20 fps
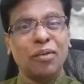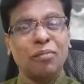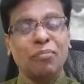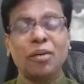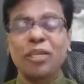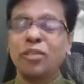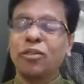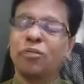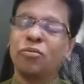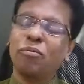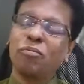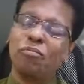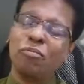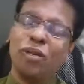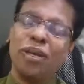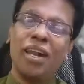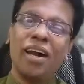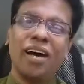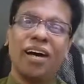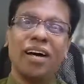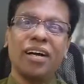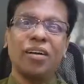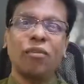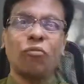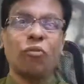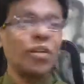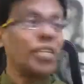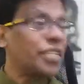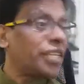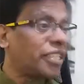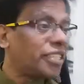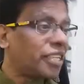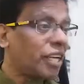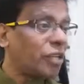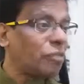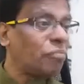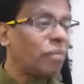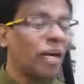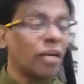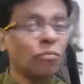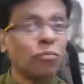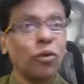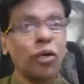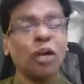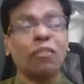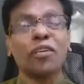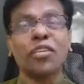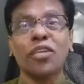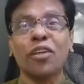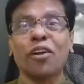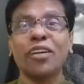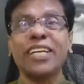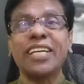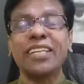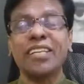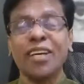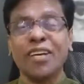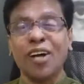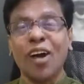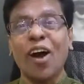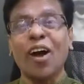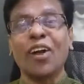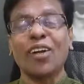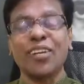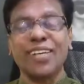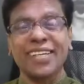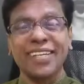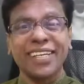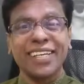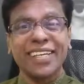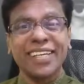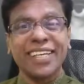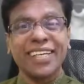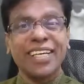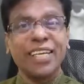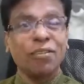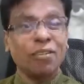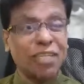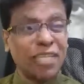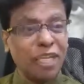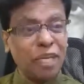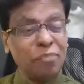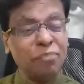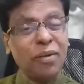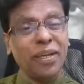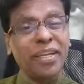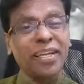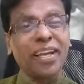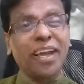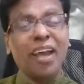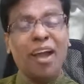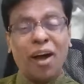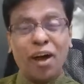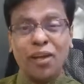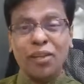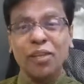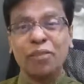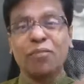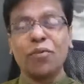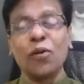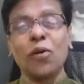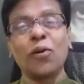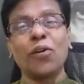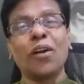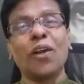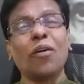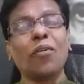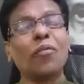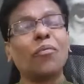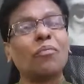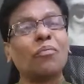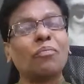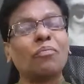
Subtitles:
But Mullah, once he turned back, Mullah was not in the cart. He was sleeping on the floor now.